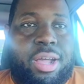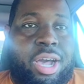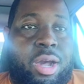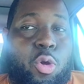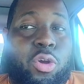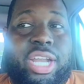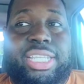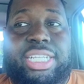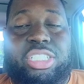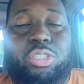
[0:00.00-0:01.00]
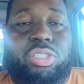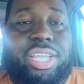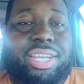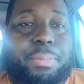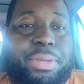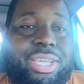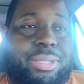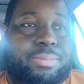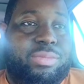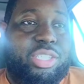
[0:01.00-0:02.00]
Organizations don't tend to
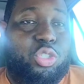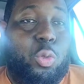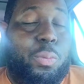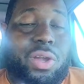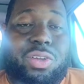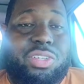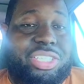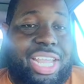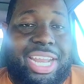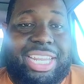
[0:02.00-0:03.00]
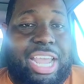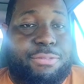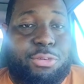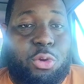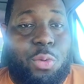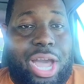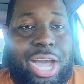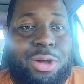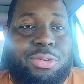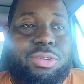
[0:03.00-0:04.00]
be super understanding after a
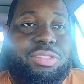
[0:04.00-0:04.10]
while.